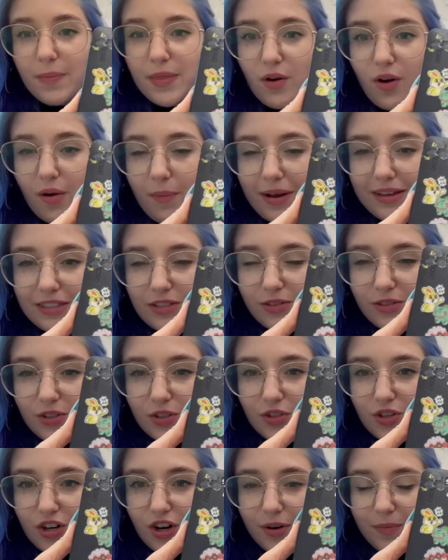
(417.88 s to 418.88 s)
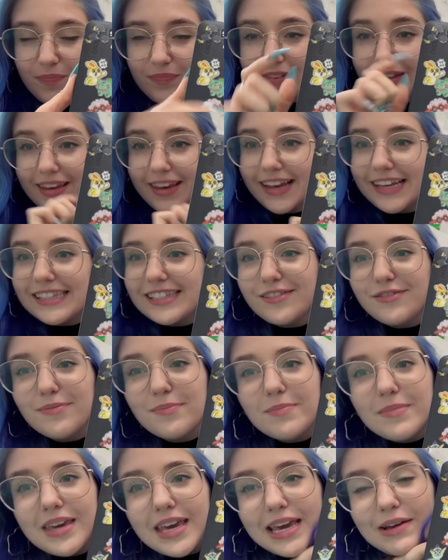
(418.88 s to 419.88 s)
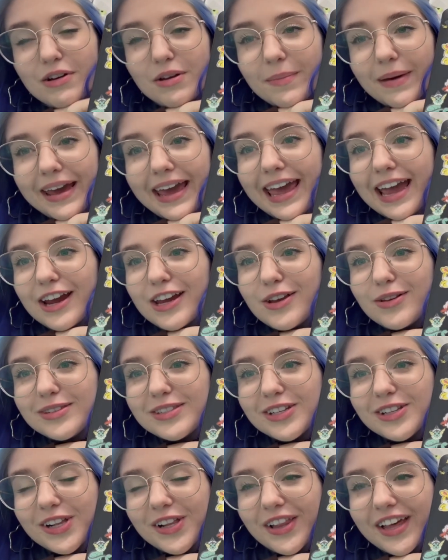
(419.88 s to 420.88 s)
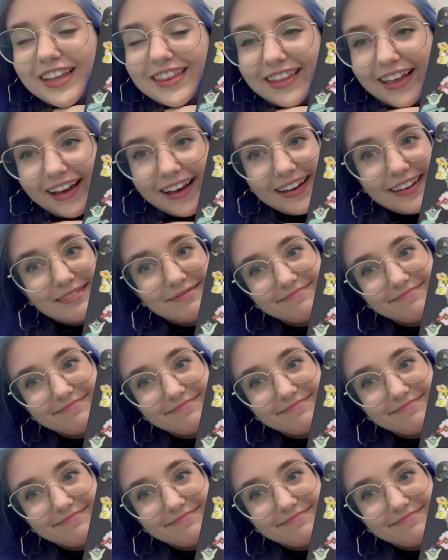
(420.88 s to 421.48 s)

that one of my students drew. It's of me when my hair used to look like that.